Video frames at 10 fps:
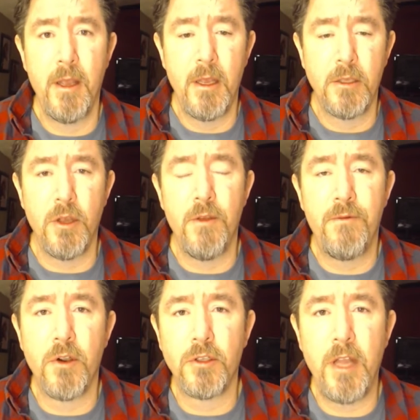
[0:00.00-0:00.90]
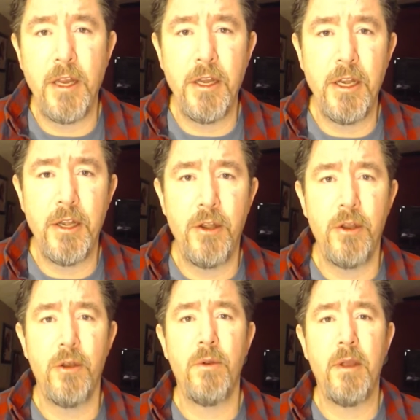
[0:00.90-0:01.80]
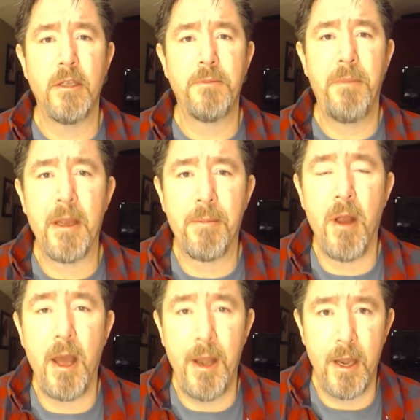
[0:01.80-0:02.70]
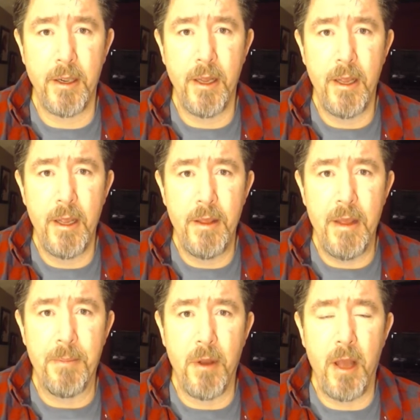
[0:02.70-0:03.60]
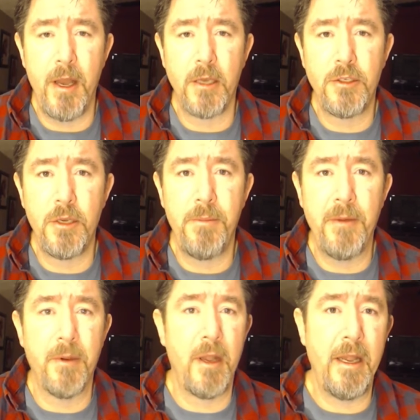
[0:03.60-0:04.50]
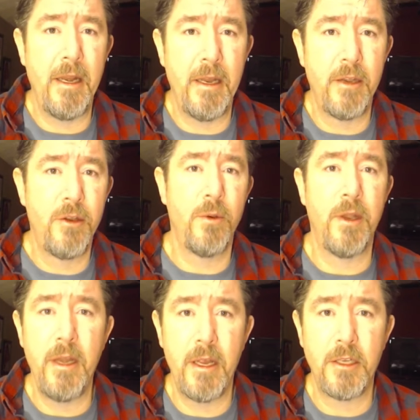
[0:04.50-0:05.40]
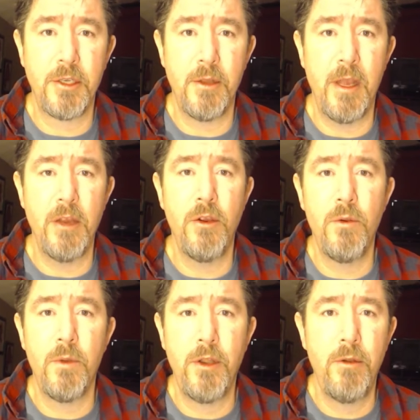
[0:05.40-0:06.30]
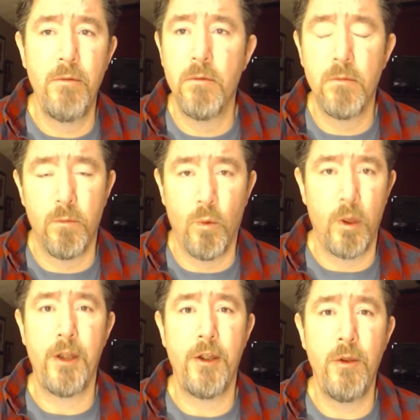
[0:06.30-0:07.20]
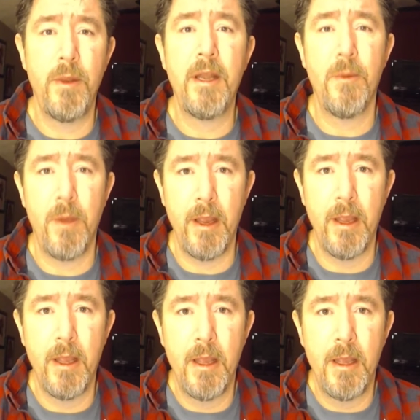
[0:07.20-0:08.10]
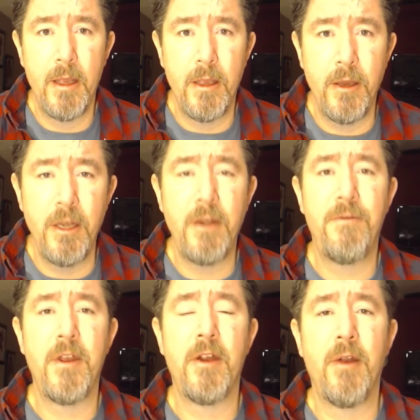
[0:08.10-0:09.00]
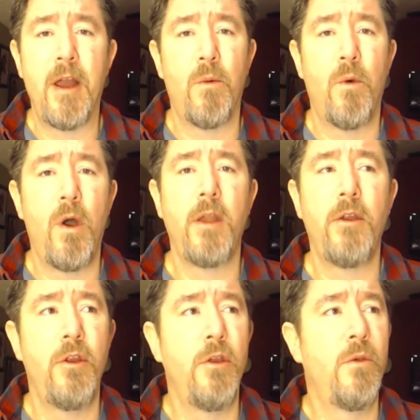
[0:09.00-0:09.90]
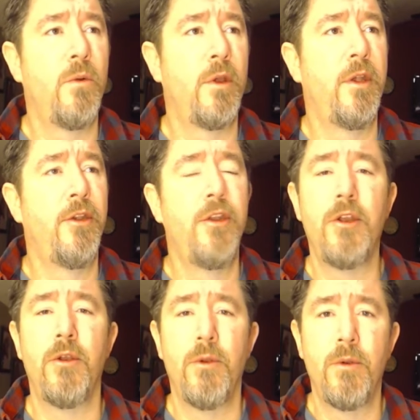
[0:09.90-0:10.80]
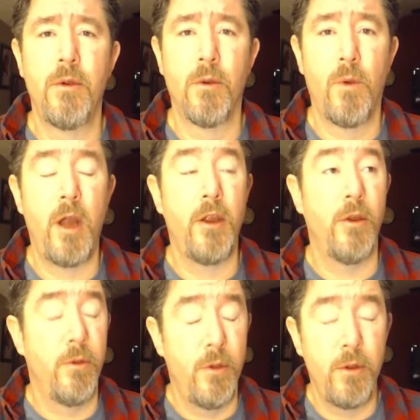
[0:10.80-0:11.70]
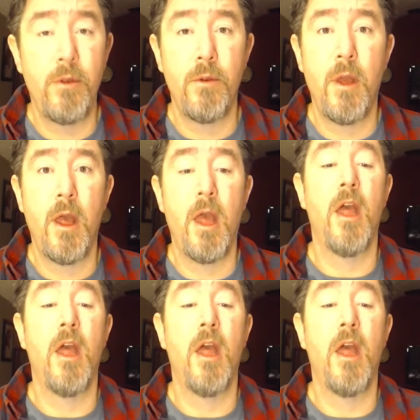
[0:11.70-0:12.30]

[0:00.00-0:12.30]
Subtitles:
So the first thing you need to do is pick a product. That product should be related into a niche that you would want to do anyway. You need to figure out what you would do, or what you do